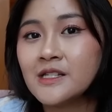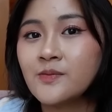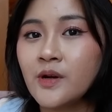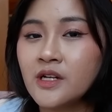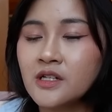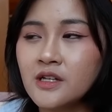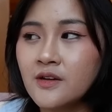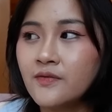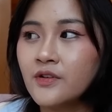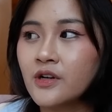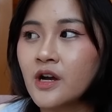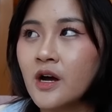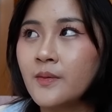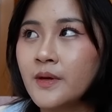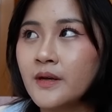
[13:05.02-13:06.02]
especially if you're
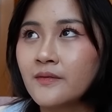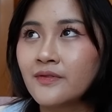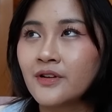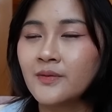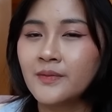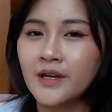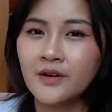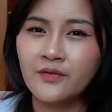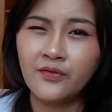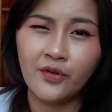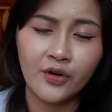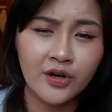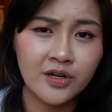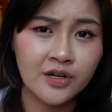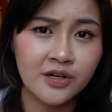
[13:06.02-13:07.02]
coming from like a
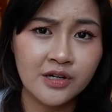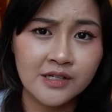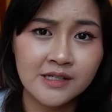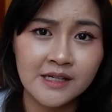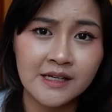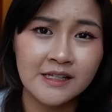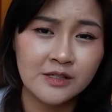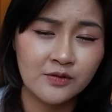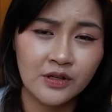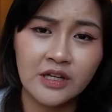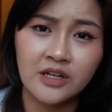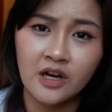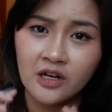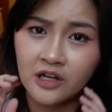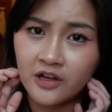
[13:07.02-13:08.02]
foreign currency. It's
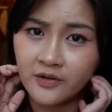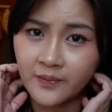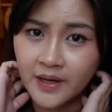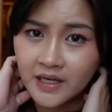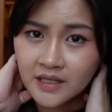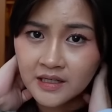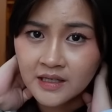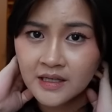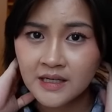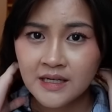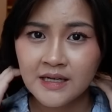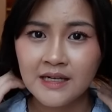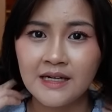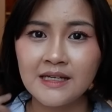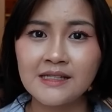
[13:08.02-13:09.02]
really not a lot of money.
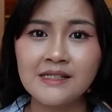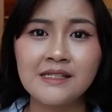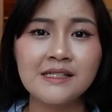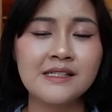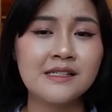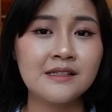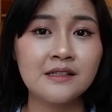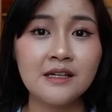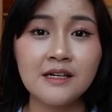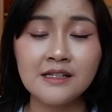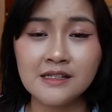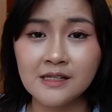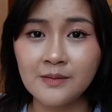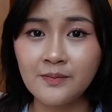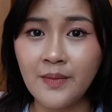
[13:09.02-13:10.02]
It's just,
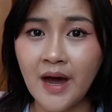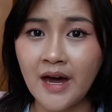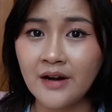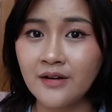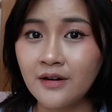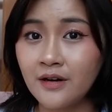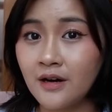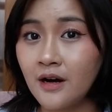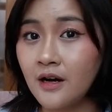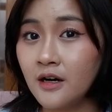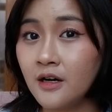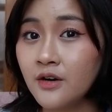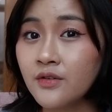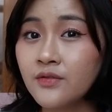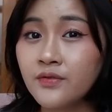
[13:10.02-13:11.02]
it's a matter
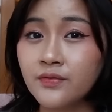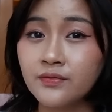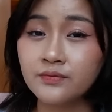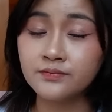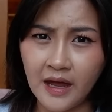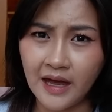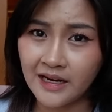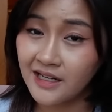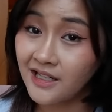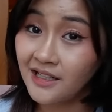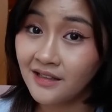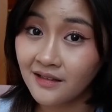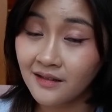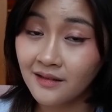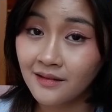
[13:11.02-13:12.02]
of
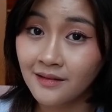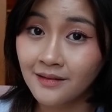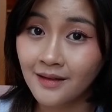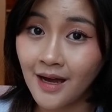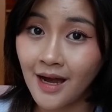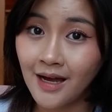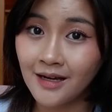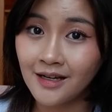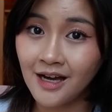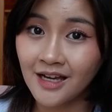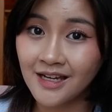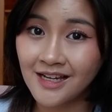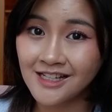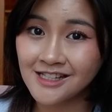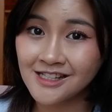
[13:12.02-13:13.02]
etiquette,
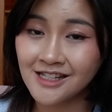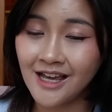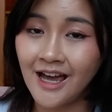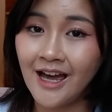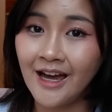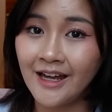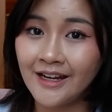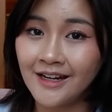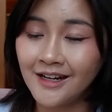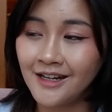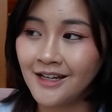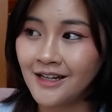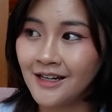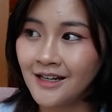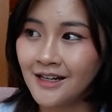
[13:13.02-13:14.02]
I guess. And